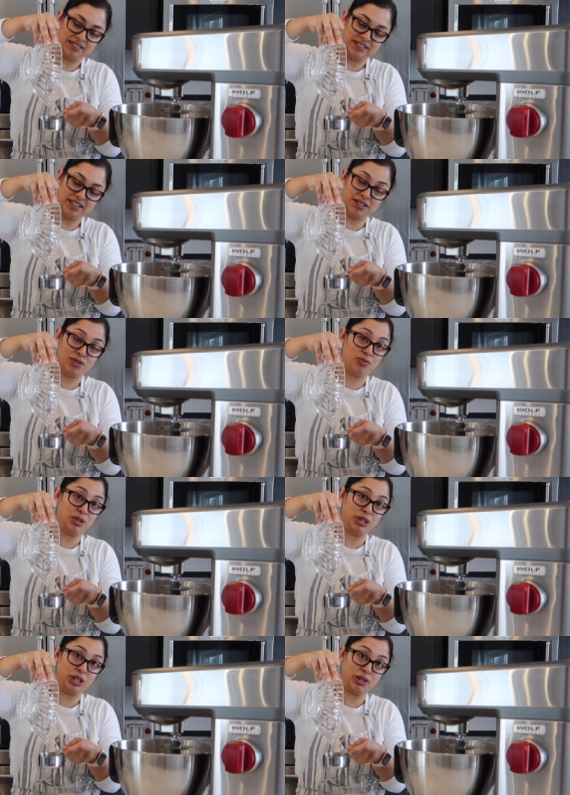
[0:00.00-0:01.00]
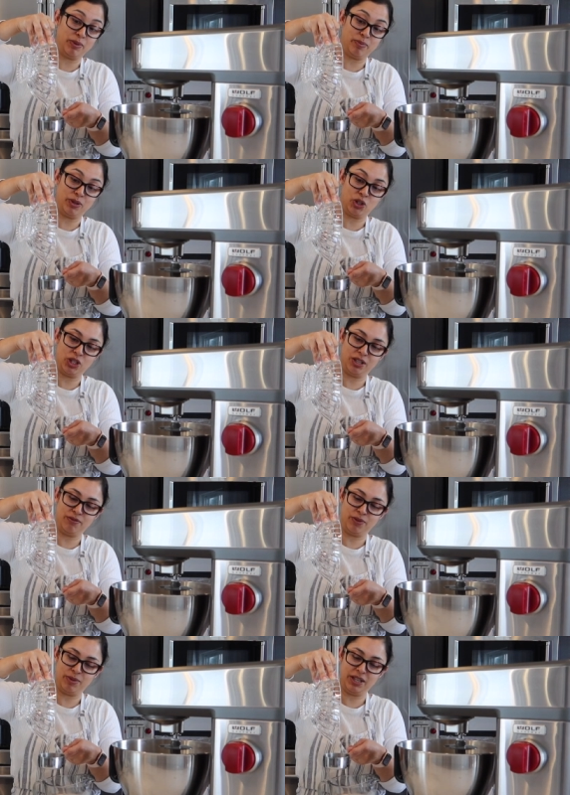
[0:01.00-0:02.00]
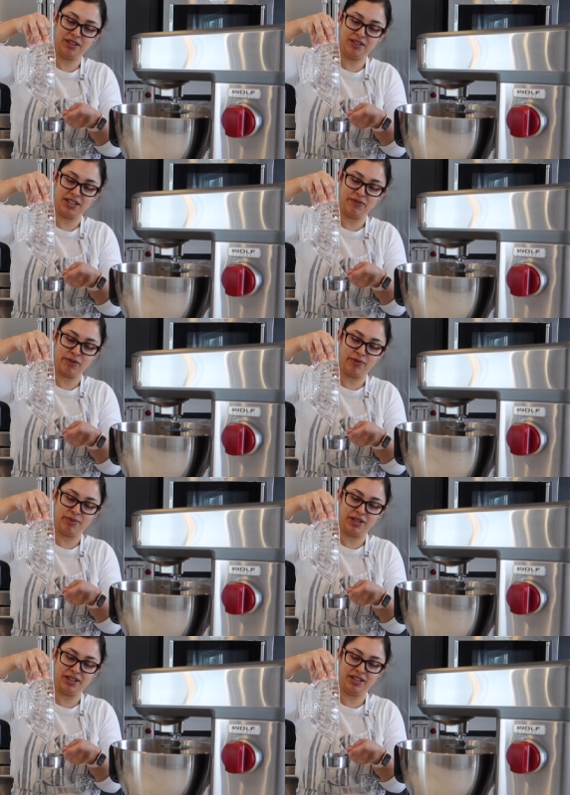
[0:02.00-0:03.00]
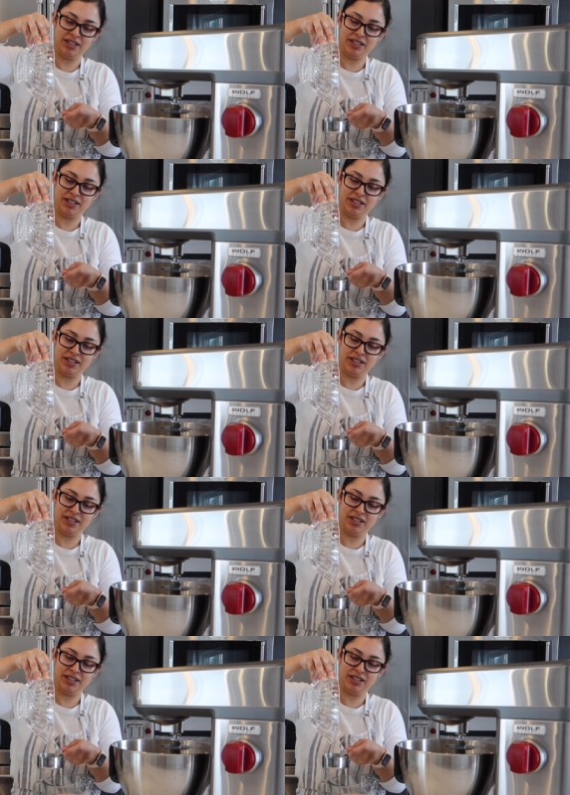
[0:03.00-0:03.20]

this is really gonna be pushing it for me. I've never been